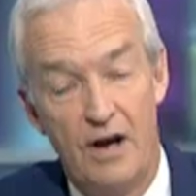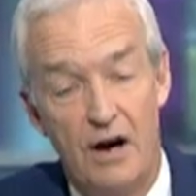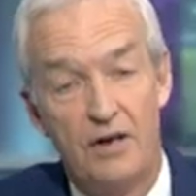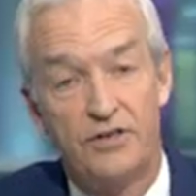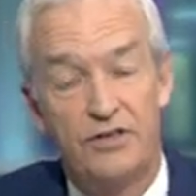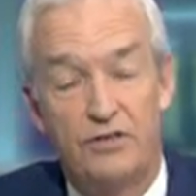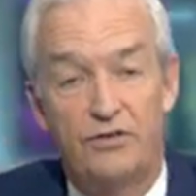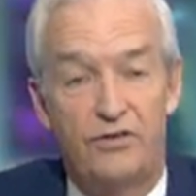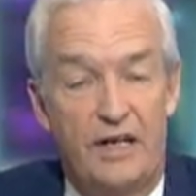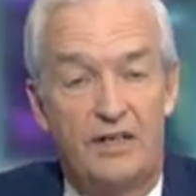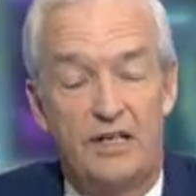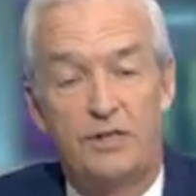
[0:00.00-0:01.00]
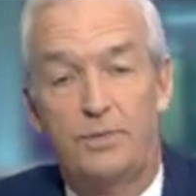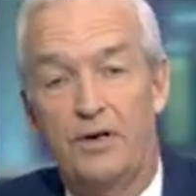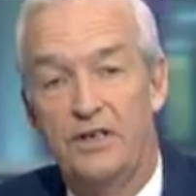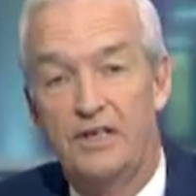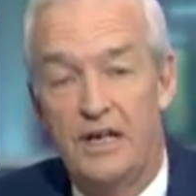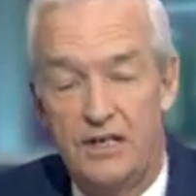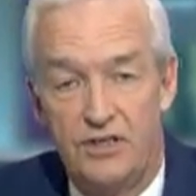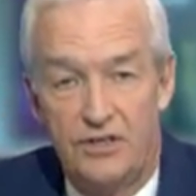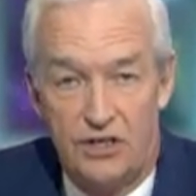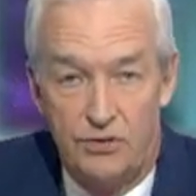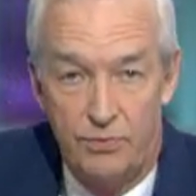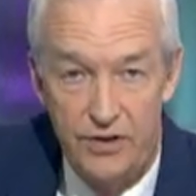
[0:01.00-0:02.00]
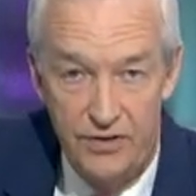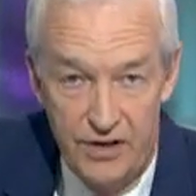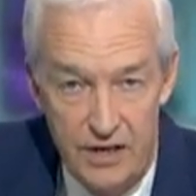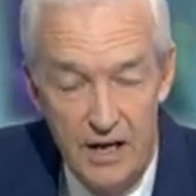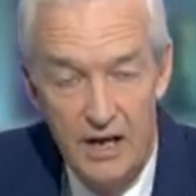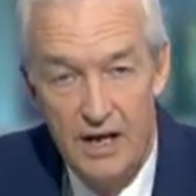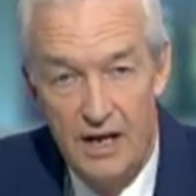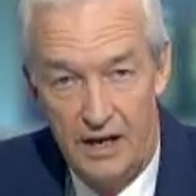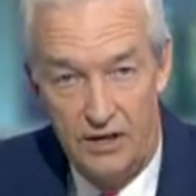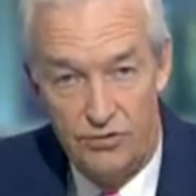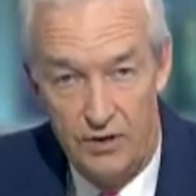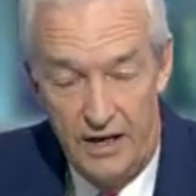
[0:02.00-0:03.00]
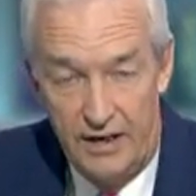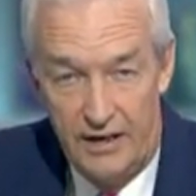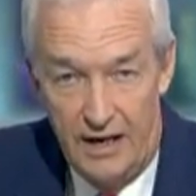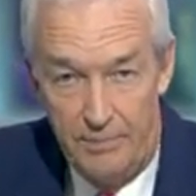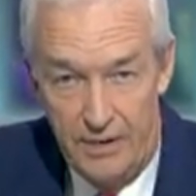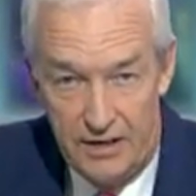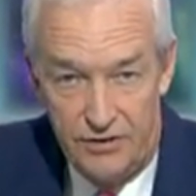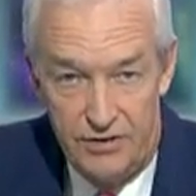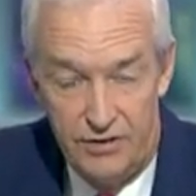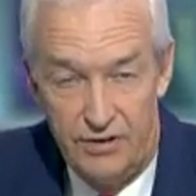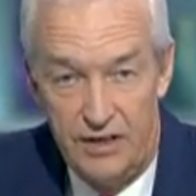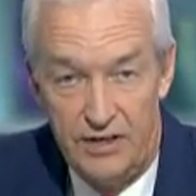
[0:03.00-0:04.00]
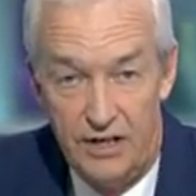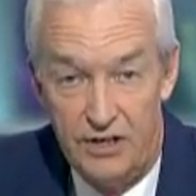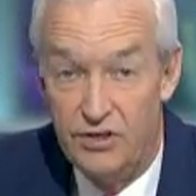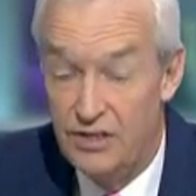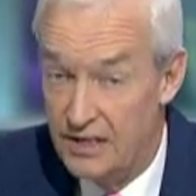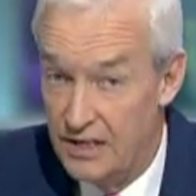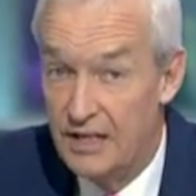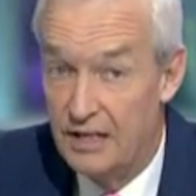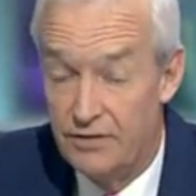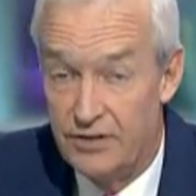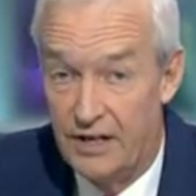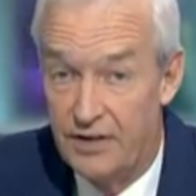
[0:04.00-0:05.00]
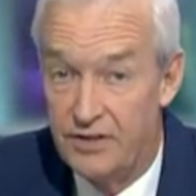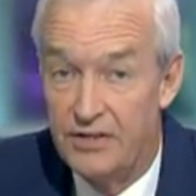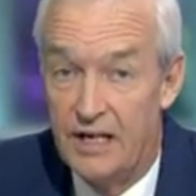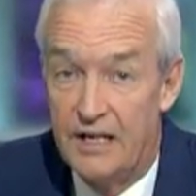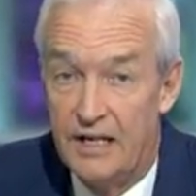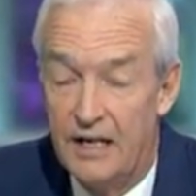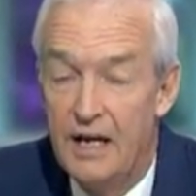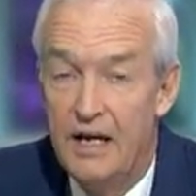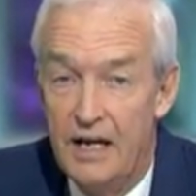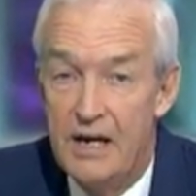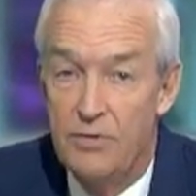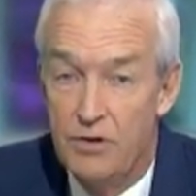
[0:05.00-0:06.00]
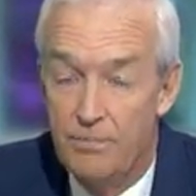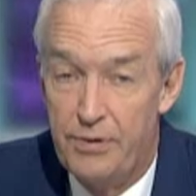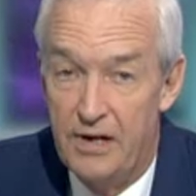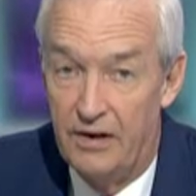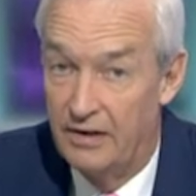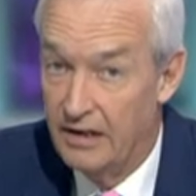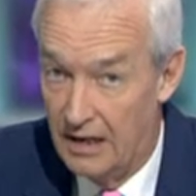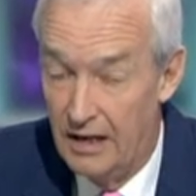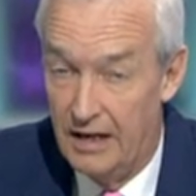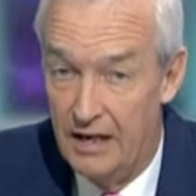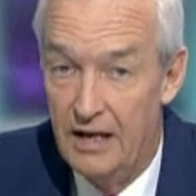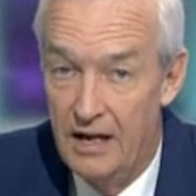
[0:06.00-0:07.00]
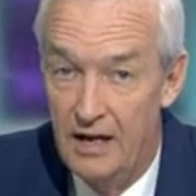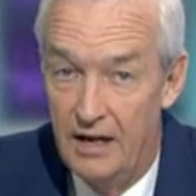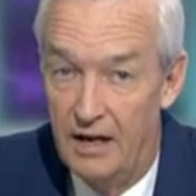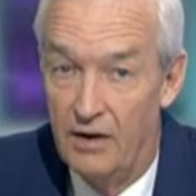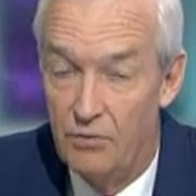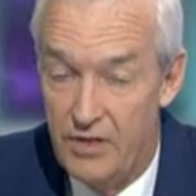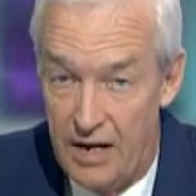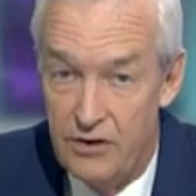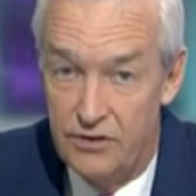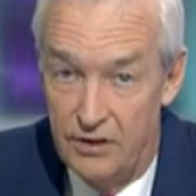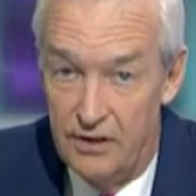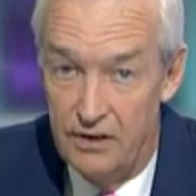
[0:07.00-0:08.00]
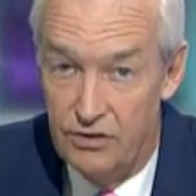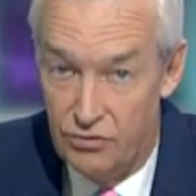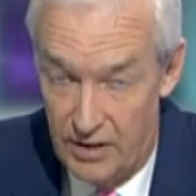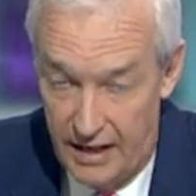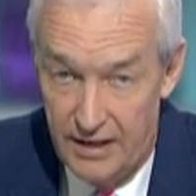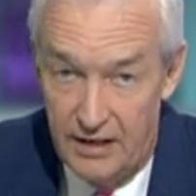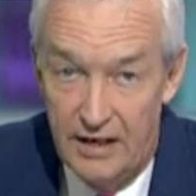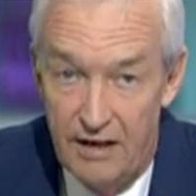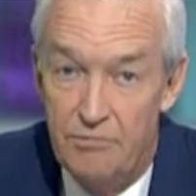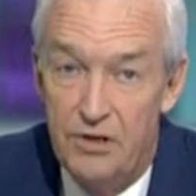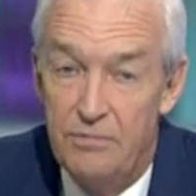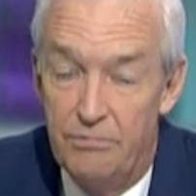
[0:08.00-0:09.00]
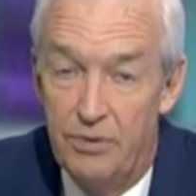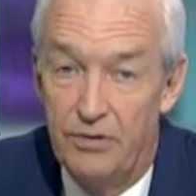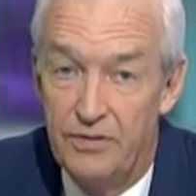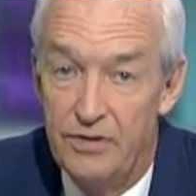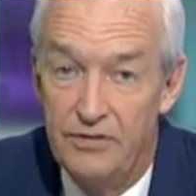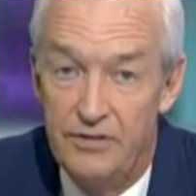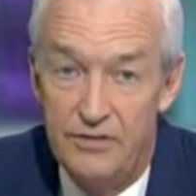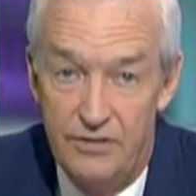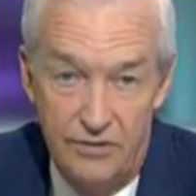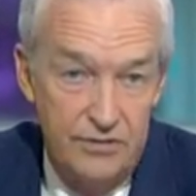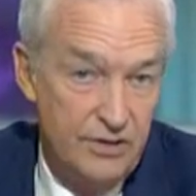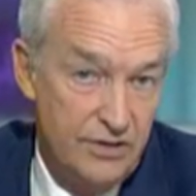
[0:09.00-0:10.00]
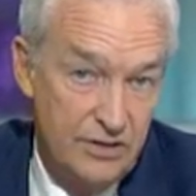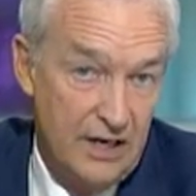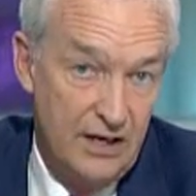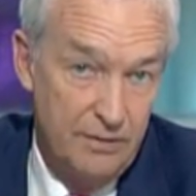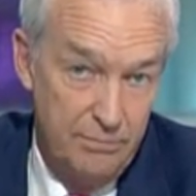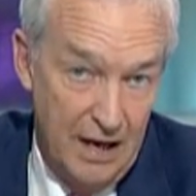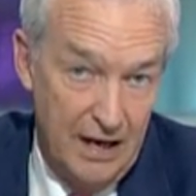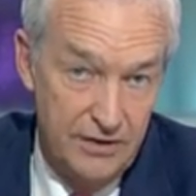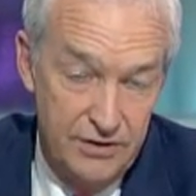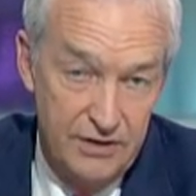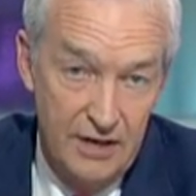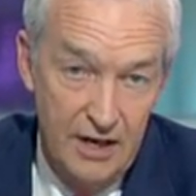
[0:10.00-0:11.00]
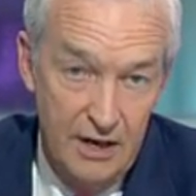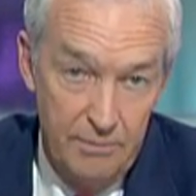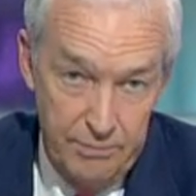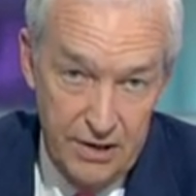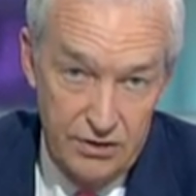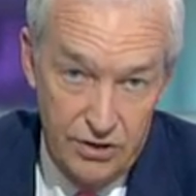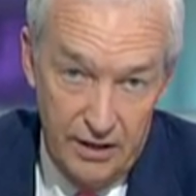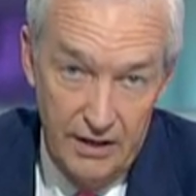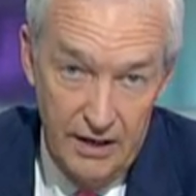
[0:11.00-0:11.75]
are still trying desperately to get in touch with the Sri Lankan ambassador to the United Nations. He did give us an undertaking he would appear, and clearly without a Sri Lankan government input, this is not an entirely balanced picture.